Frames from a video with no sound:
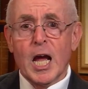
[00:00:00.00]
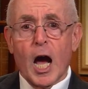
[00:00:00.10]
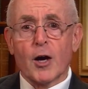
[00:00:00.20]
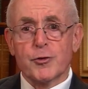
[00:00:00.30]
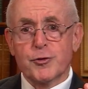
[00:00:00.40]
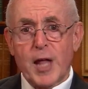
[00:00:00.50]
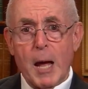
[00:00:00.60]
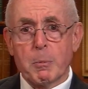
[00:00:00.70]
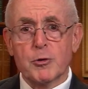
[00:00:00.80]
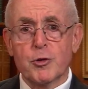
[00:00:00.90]

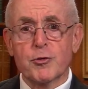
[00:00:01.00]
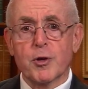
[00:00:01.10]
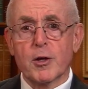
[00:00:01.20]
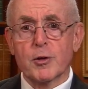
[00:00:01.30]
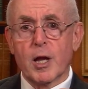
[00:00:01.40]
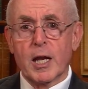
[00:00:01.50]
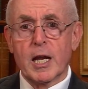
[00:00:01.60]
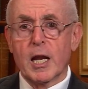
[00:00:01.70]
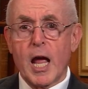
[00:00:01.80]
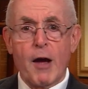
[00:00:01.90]
establishes an
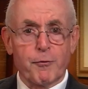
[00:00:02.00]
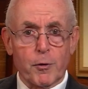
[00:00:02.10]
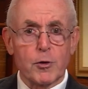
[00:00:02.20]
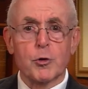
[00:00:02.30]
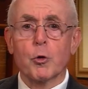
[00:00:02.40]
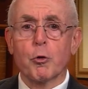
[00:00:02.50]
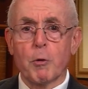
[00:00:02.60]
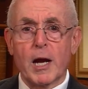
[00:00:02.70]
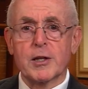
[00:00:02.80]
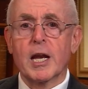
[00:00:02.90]
effort to
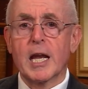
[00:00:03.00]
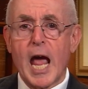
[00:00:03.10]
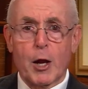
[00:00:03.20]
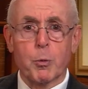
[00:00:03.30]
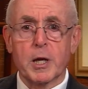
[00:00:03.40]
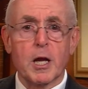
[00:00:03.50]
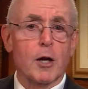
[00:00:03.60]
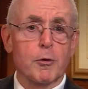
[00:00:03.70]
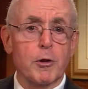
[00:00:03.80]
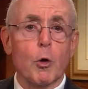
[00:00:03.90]
correct an inequity
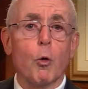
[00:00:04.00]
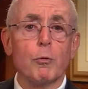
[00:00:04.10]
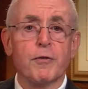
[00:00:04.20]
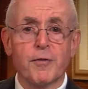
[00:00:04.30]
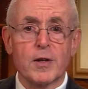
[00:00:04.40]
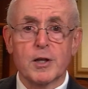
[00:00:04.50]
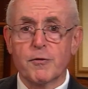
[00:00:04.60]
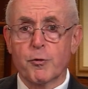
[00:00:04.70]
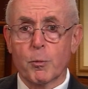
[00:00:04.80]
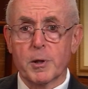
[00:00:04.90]
under the old funding
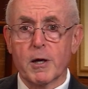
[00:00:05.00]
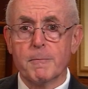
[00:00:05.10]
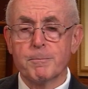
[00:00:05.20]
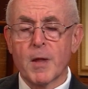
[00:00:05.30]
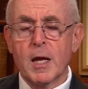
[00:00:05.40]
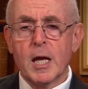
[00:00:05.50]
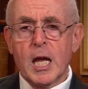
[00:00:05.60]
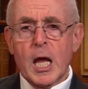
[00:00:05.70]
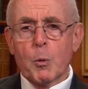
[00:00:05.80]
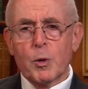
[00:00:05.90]
formula.
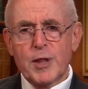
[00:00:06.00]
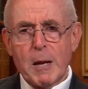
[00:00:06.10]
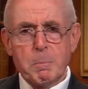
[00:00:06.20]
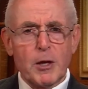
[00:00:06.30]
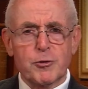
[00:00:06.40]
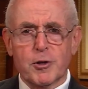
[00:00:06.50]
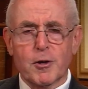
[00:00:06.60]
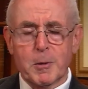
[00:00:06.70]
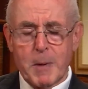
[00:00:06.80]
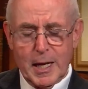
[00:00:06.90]
What that
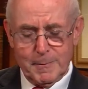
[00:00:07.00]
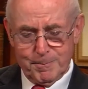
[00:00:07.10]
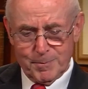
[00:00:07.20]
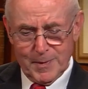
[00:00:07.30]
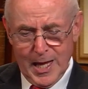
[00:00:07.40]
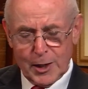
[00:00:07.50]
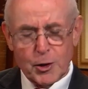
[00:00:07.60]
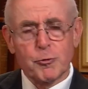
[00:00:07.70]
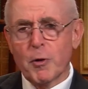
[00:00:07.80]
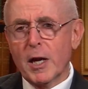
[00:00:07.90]
basically meant, and to
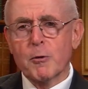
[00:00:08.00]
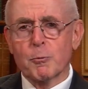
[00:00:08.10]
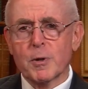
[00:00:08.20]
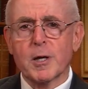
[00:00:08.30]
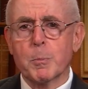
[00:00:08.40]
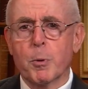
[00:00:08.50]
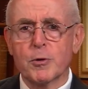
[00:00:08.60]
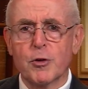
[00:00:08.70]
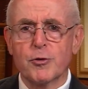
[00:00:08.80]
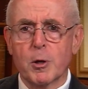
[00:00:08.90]
try to really put
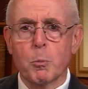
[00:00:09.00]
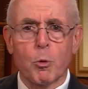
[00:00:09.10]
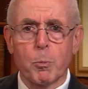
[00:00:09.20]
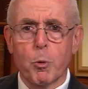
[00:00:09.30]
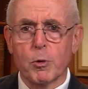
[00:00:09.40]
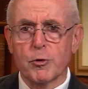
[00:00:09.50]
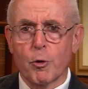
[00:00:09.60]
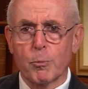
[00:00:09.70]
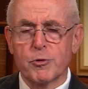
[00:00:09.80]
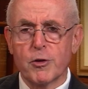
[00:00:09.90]
this in more important
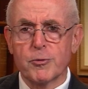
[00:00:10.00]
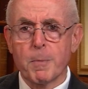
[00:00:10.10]
terms, is